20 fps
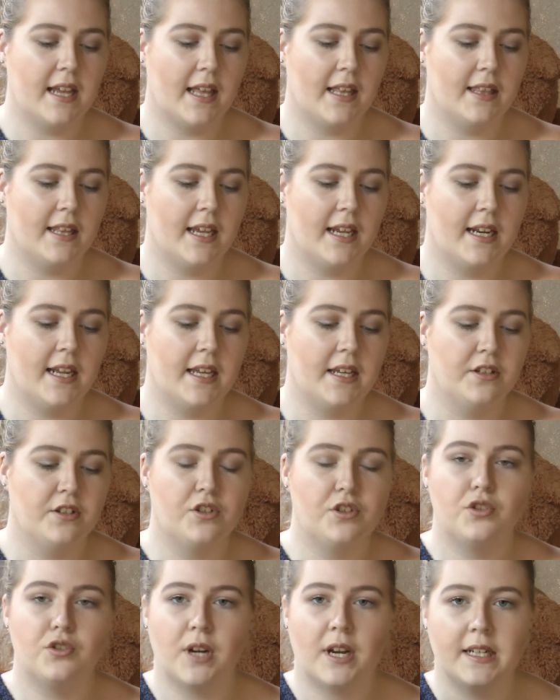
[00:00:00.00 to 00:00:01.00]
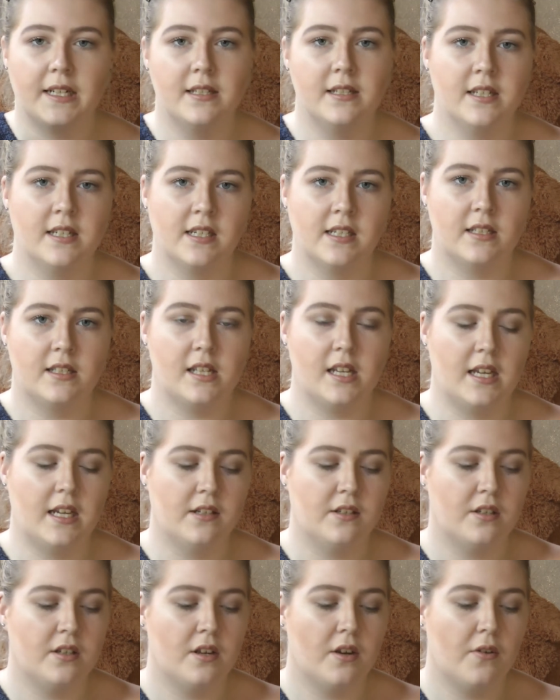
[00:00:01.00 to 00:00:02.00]
and then it straightens
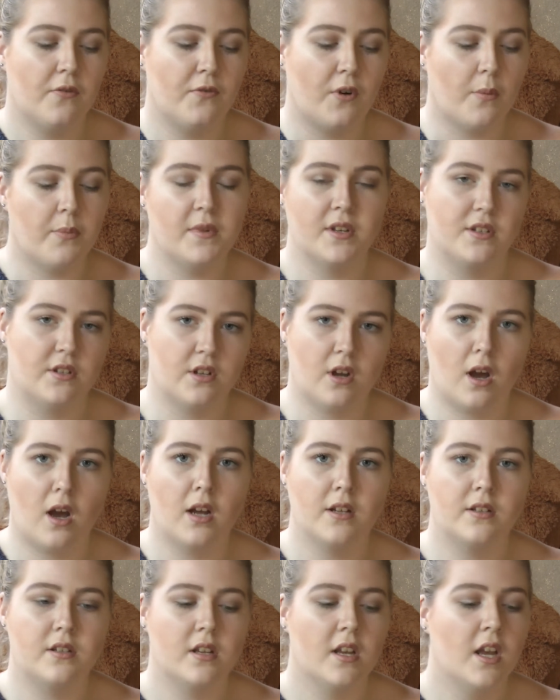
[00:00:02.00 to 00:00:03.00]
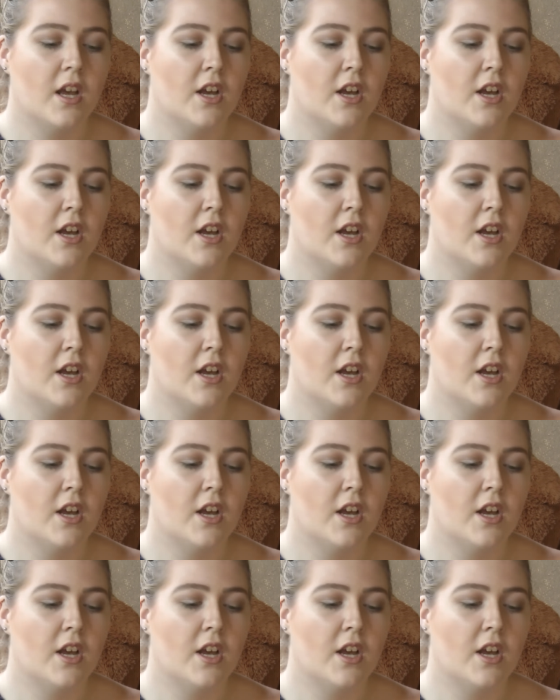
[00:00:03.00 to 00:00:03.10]
it from the start.